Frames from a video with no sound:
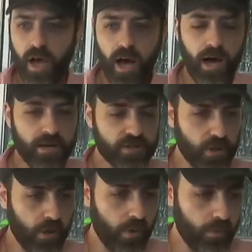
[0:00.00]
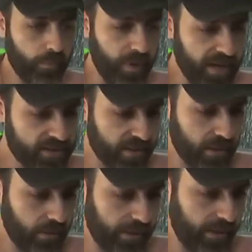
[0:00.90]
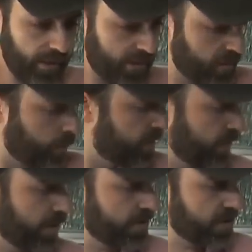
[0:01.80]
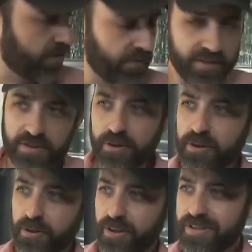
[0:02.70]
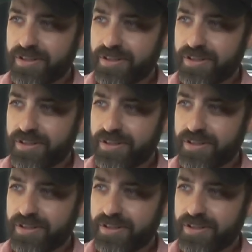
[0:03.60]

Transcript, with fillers: Uh, so basically, it took me two years to convince her to do this.